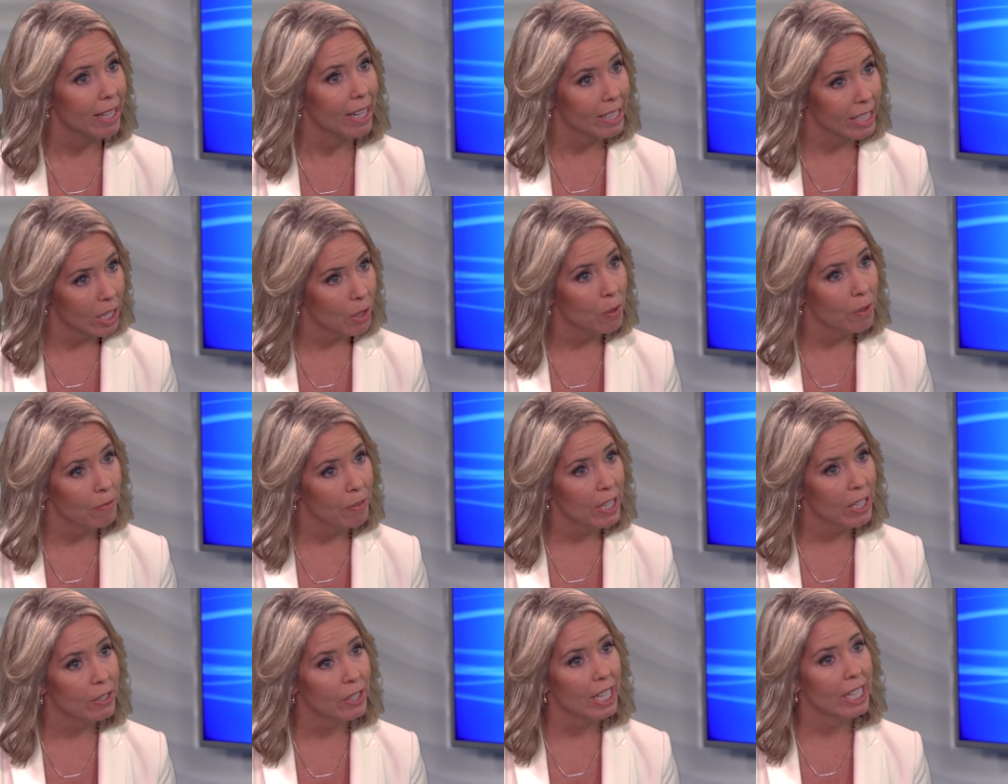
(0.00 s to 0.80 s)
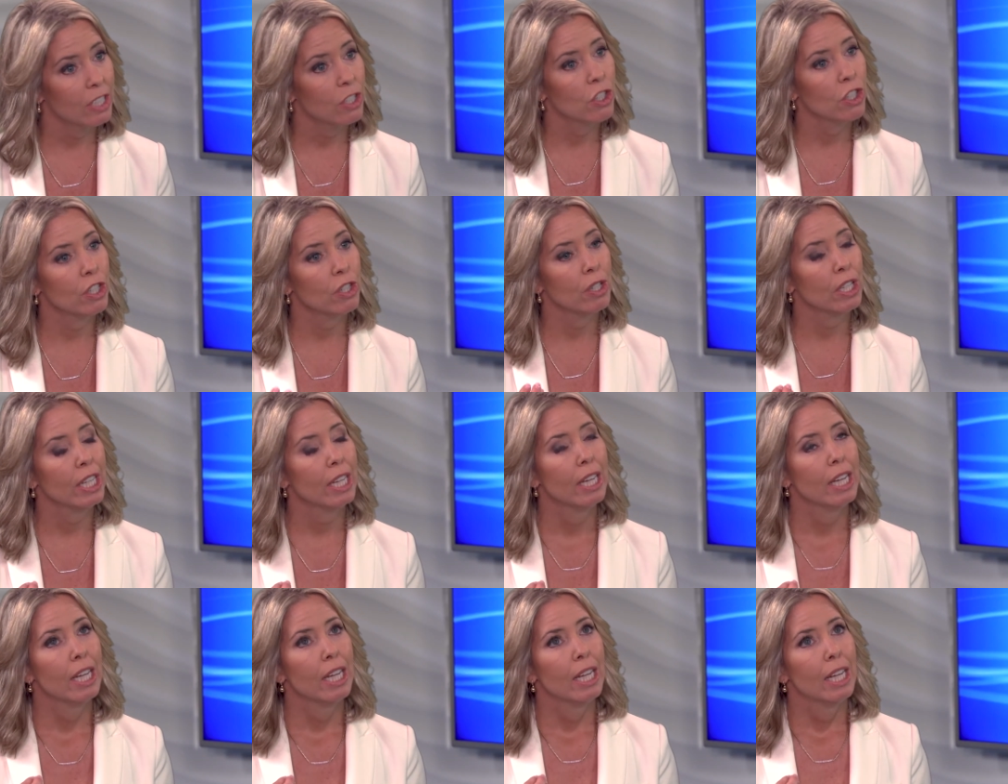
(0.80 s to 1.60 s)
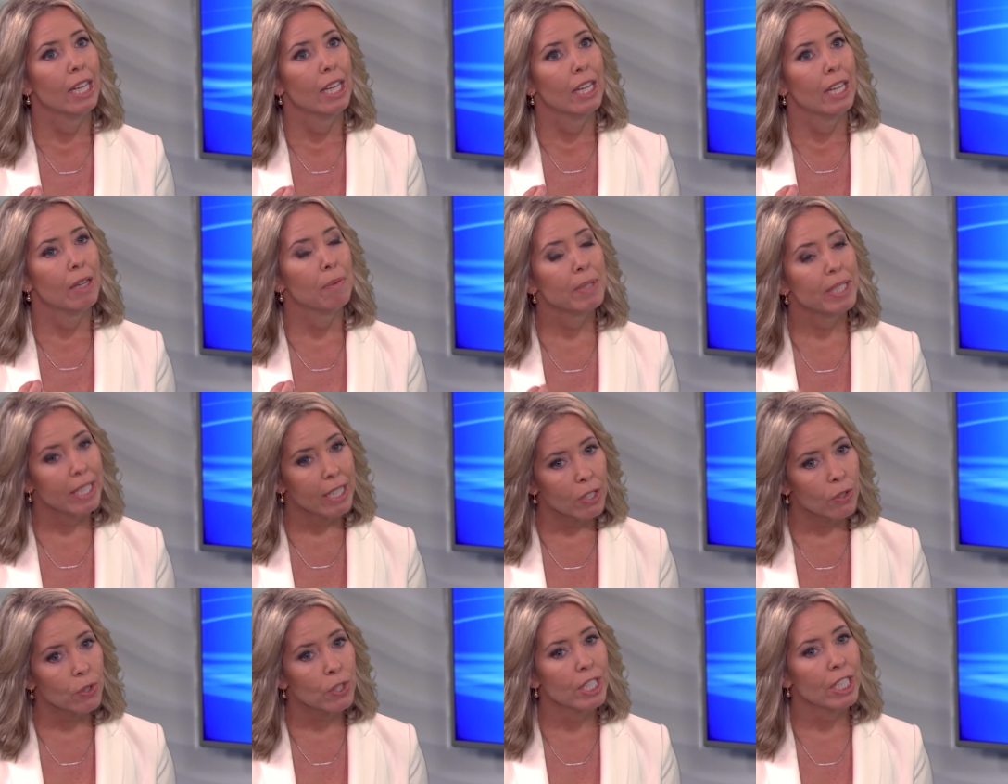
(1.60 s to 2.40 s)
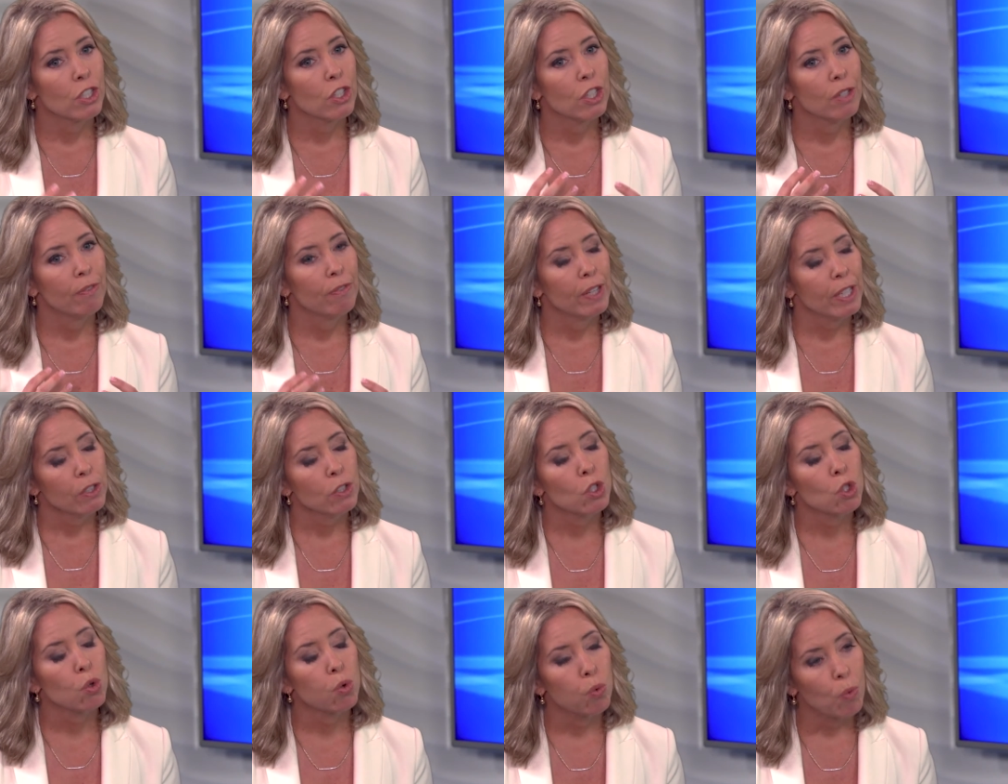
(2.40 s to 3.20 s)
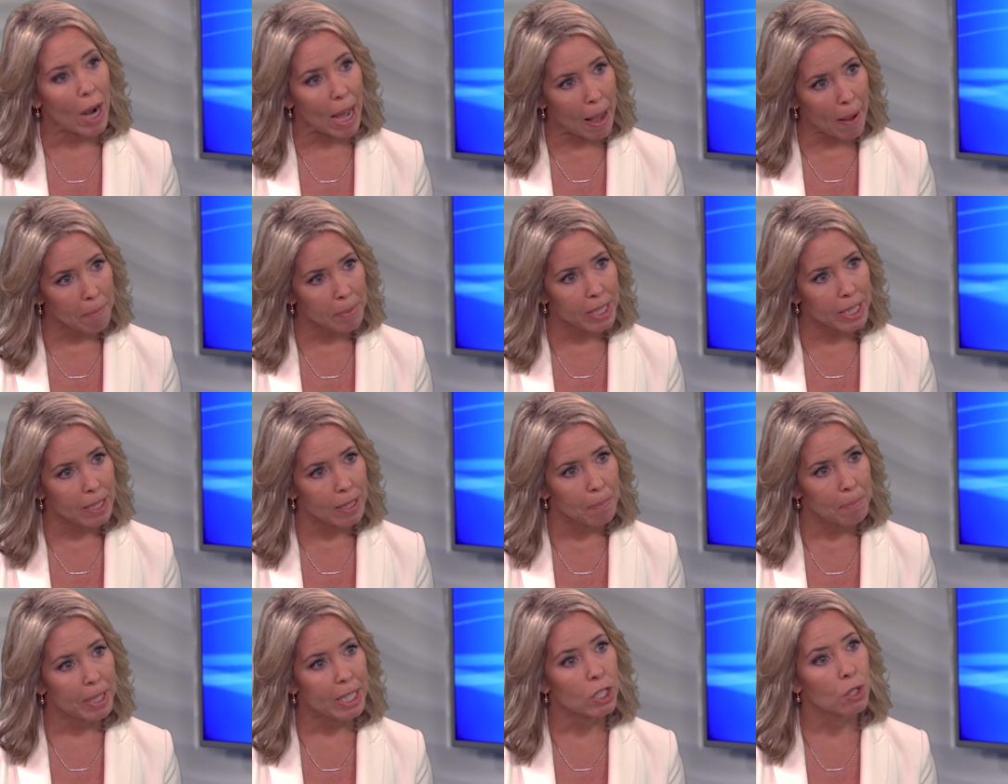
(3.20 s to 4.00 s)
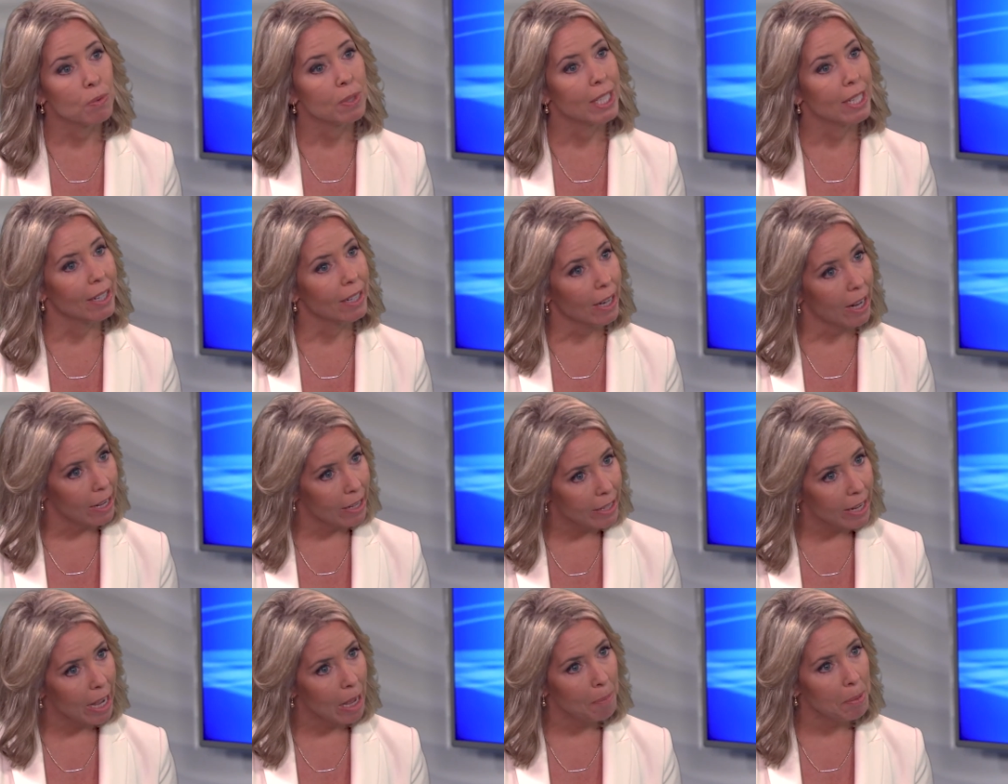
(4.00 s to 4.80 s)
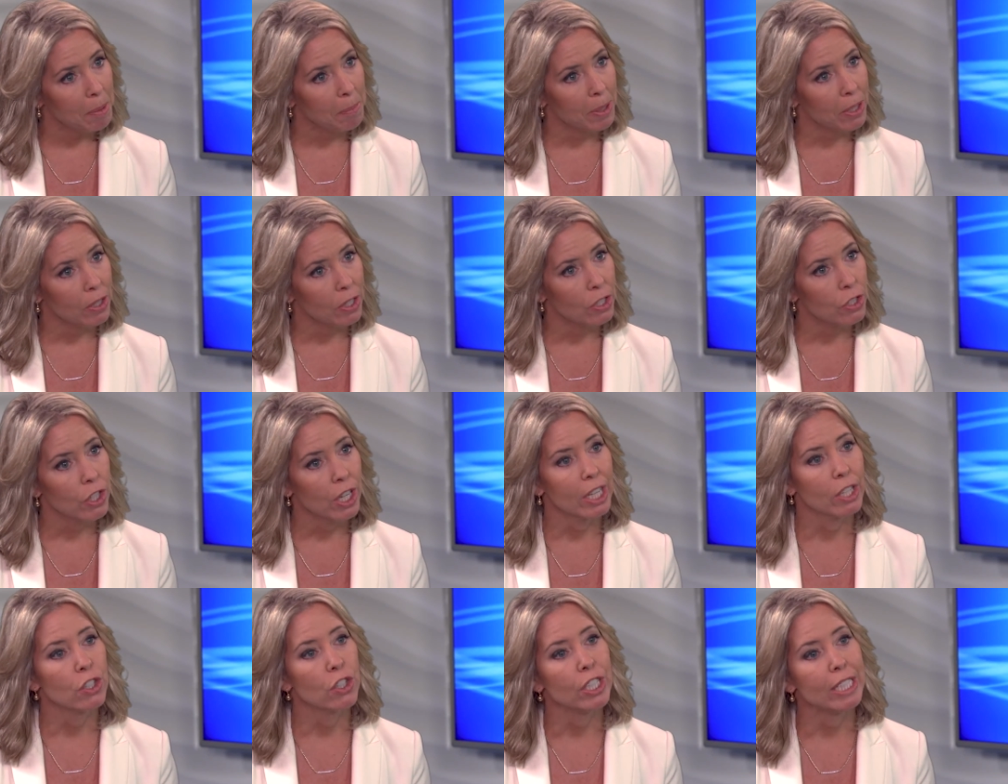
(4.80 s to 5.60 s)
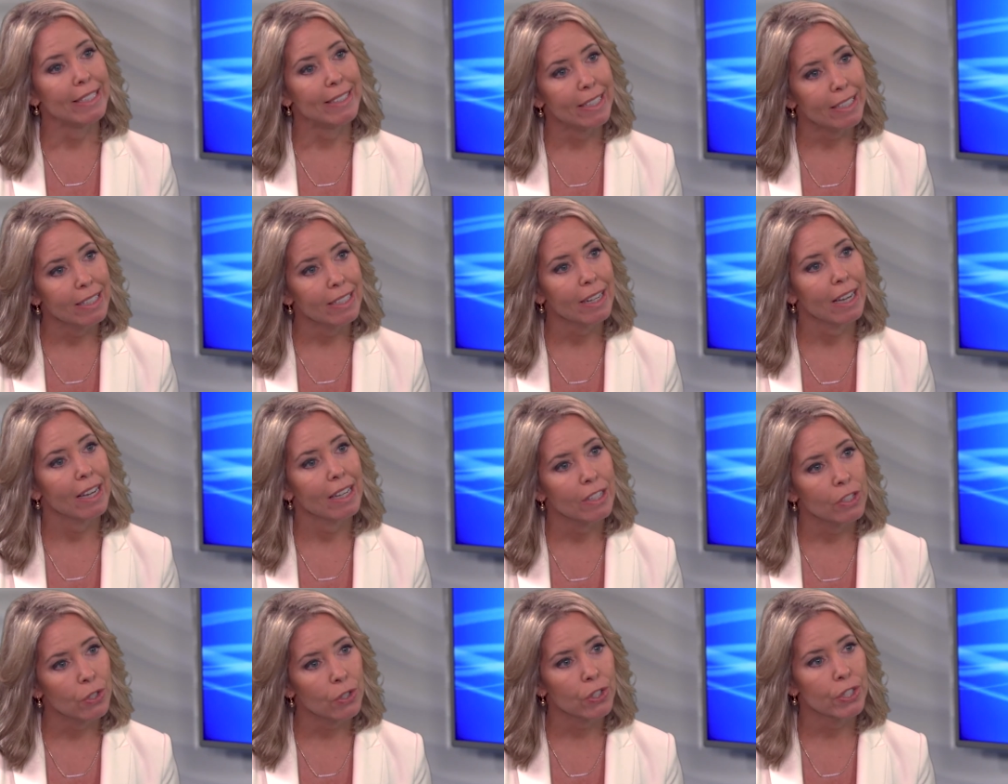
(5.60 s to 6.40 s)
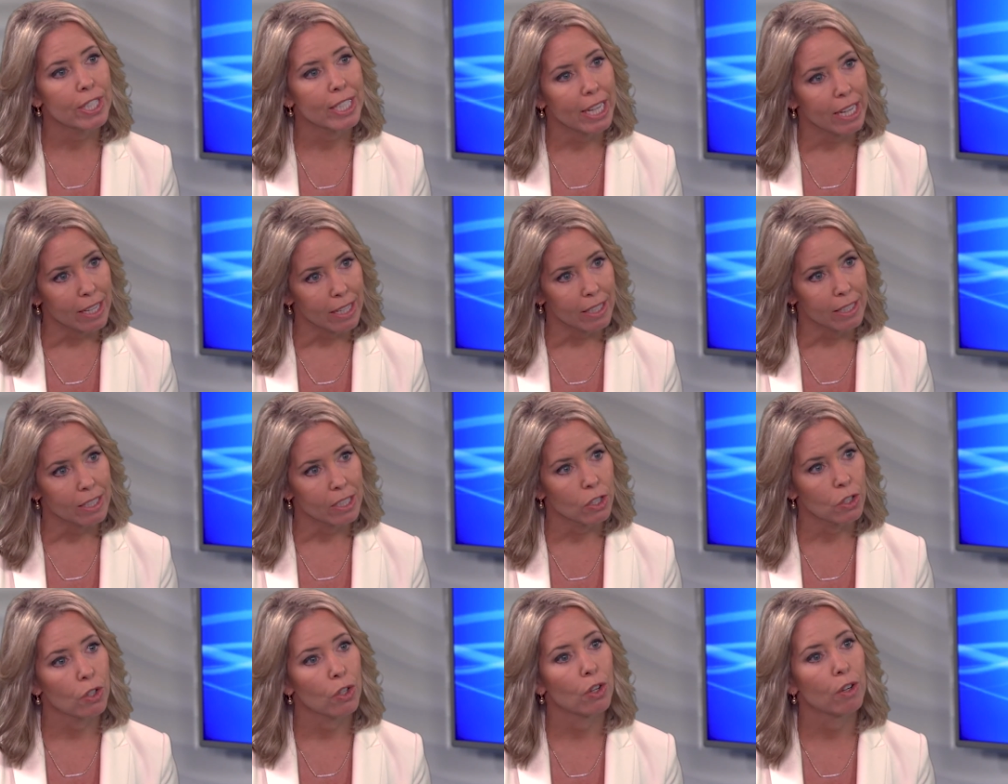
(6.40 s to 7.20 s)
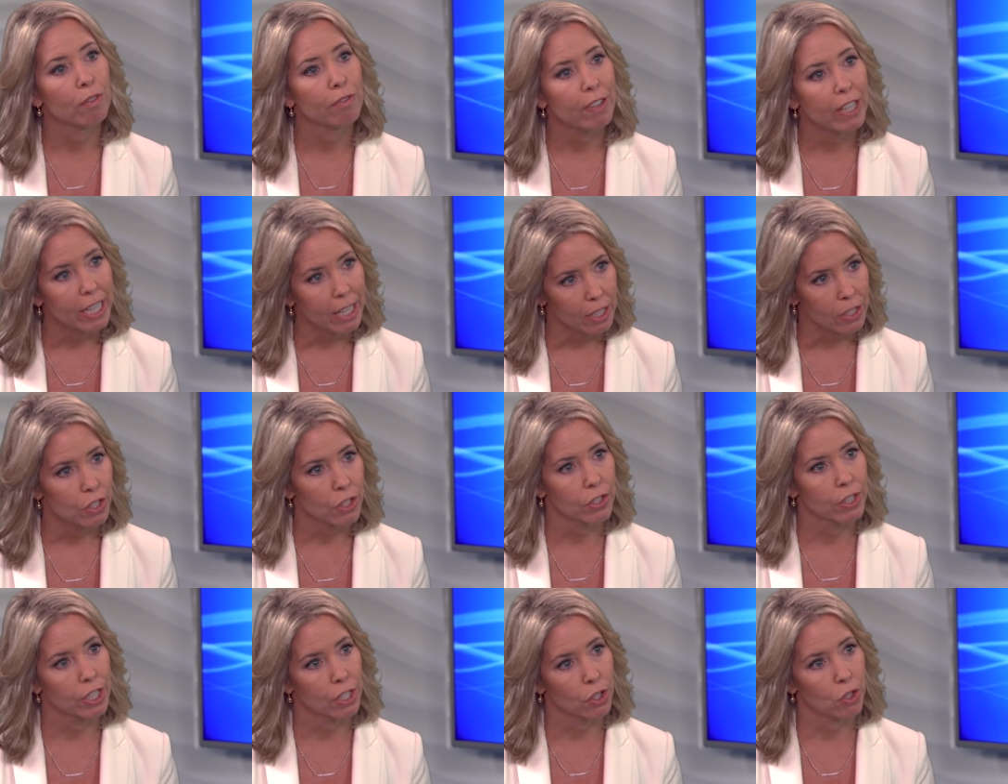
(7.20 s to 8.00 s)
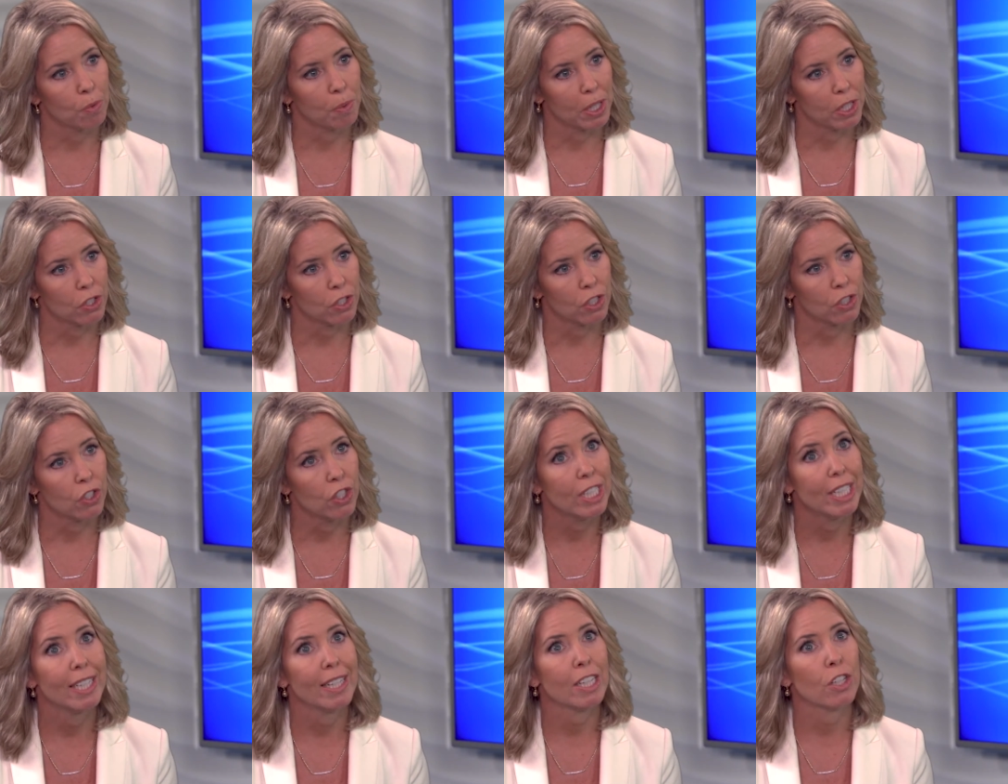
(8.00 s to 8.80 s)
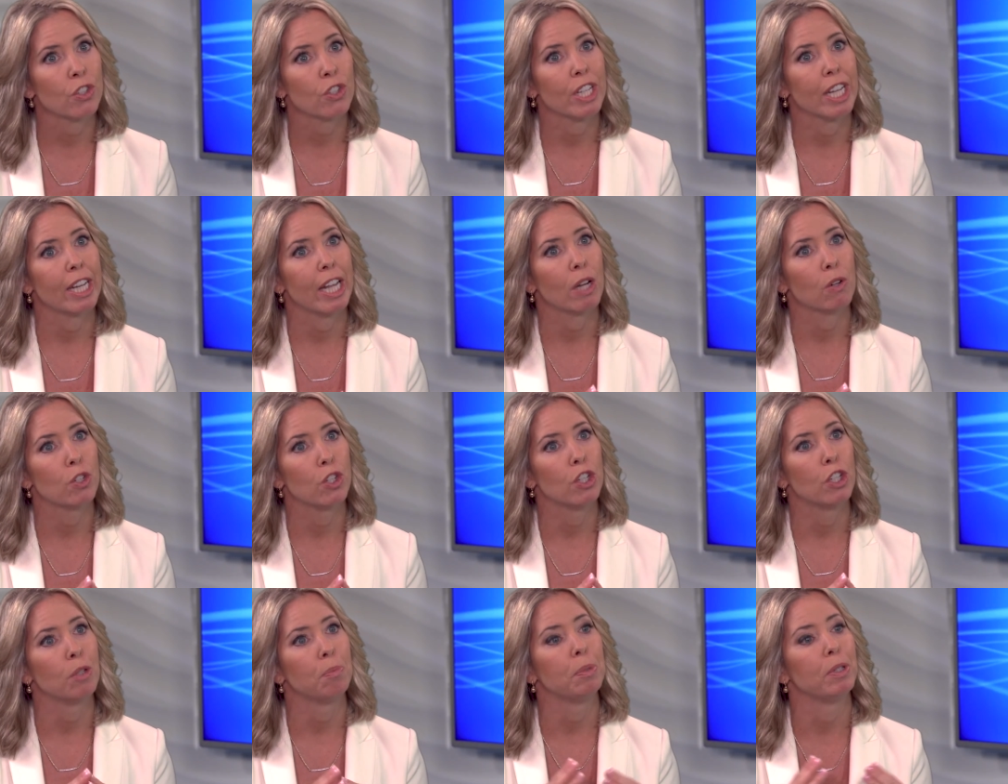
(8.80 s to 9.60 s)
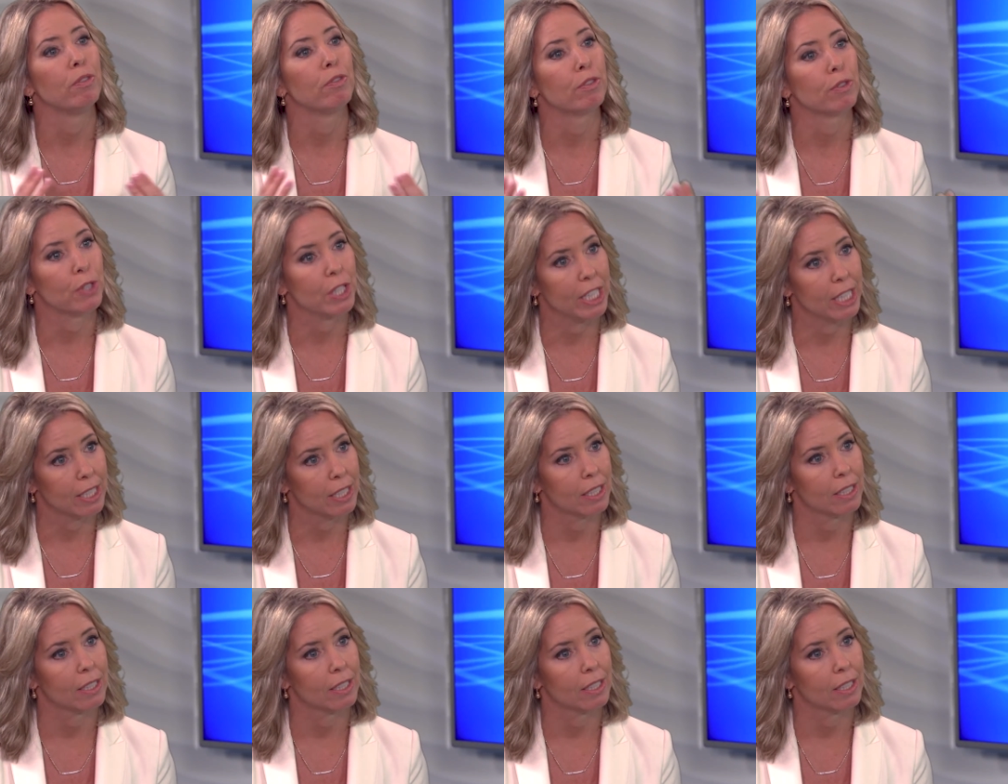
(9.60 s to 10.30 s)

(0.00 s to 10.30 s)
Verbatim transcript: That's how it felt. And she, it was interesting. She felt trapped because she was in an unhappy marriage and she didn't understand her financial situation. She didn't understand how she could be freed.